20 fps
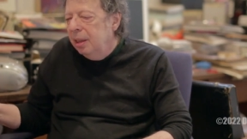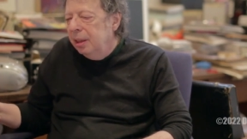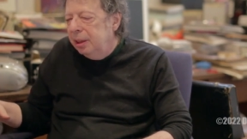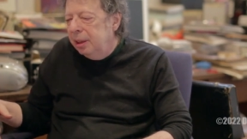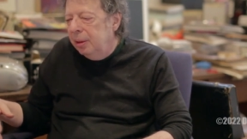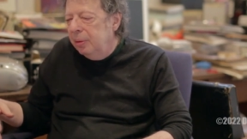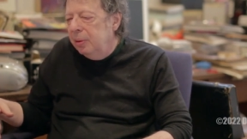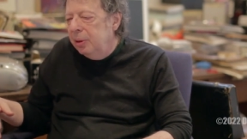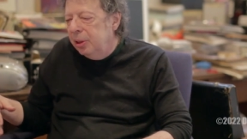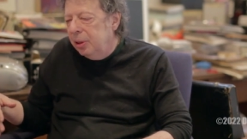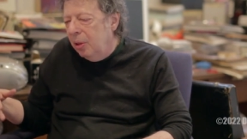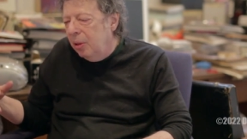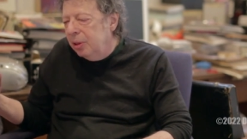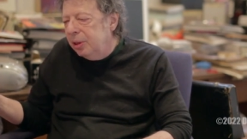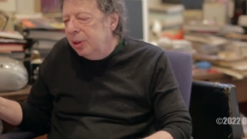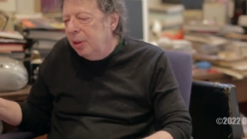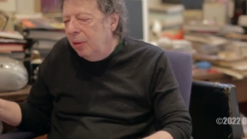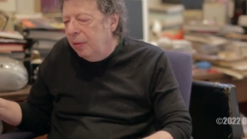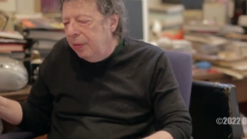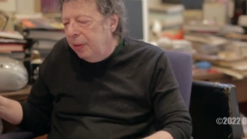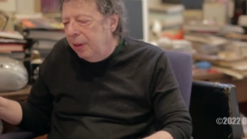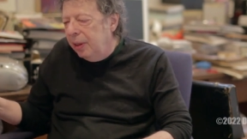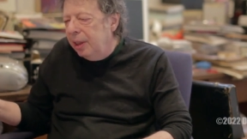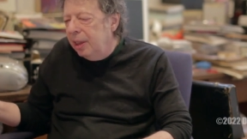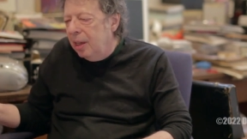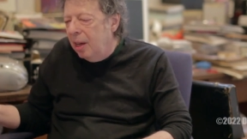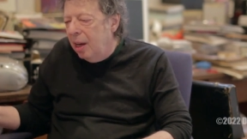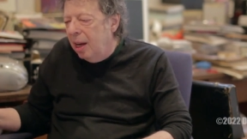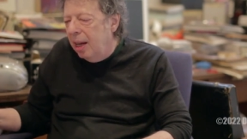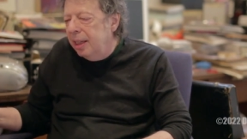She was also very
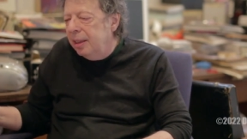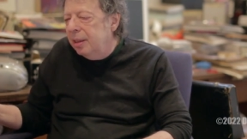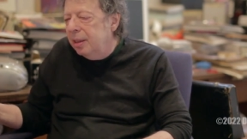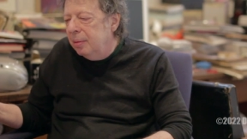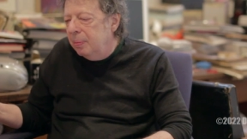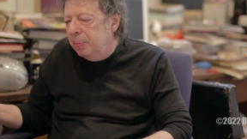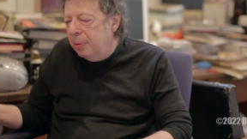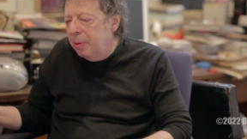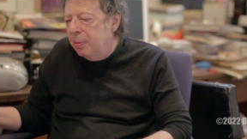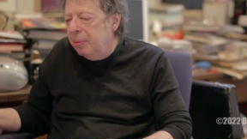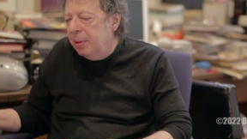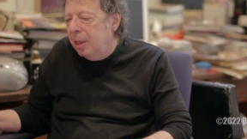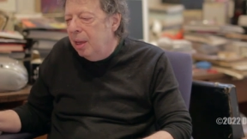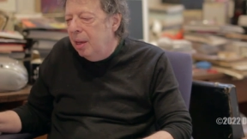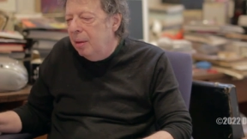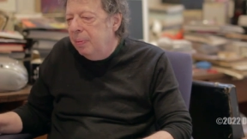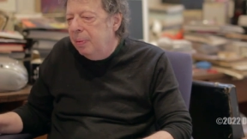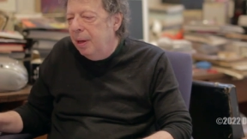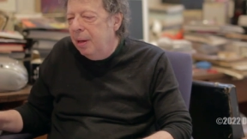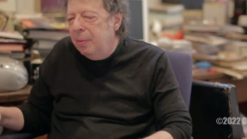kind and put me up.